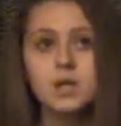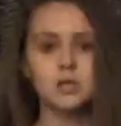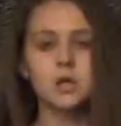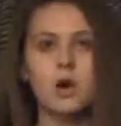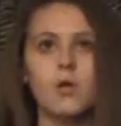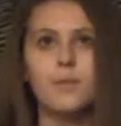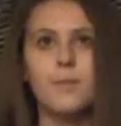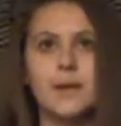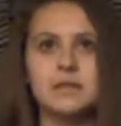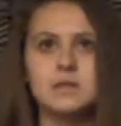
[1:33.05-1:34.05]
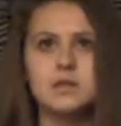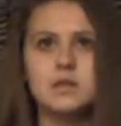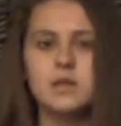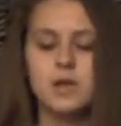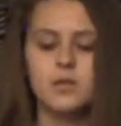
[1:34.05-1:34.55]
So,
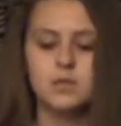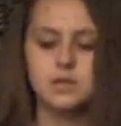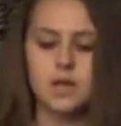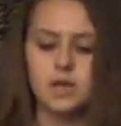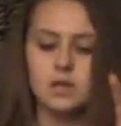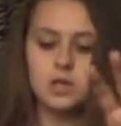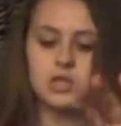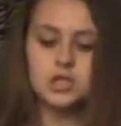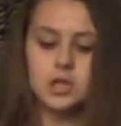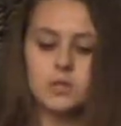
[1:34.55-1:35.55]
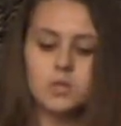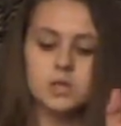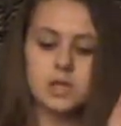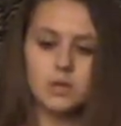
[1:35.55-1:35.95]
basically, there was, like, the gym was,